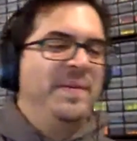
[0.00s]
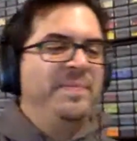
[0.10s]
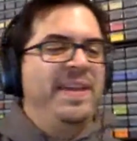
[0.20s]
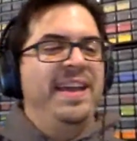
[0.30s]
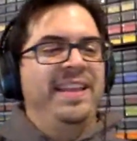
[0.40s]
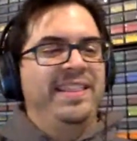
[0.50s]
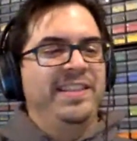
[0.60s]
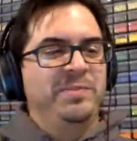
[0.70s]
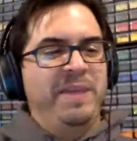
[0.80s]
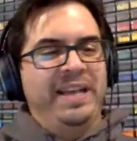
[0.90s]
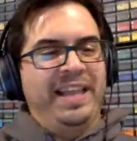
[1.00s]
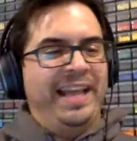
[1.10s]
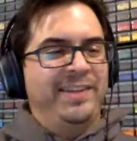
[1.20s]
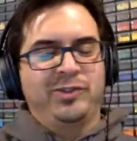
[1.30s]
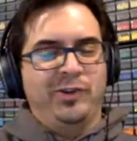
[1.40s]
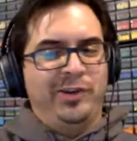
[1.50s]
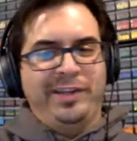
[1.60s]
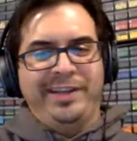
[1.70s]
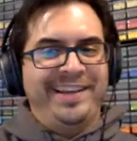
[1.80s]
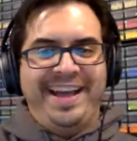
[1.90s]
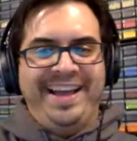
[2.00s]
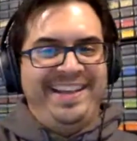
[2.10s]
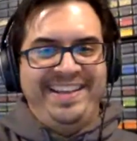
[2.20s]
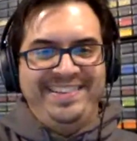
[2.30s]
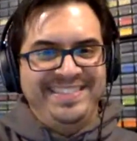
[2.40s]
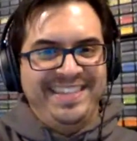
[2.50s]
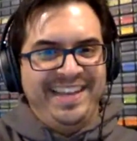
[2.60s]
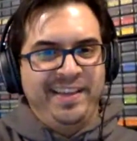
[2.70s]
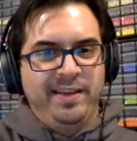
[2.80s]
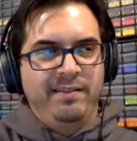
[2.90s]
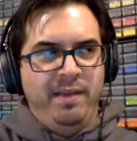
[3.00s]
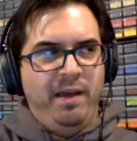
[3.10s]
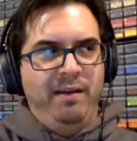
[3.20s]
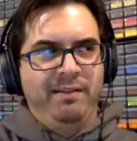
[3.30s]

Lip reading: and this big like surly guy is like, "Yeah."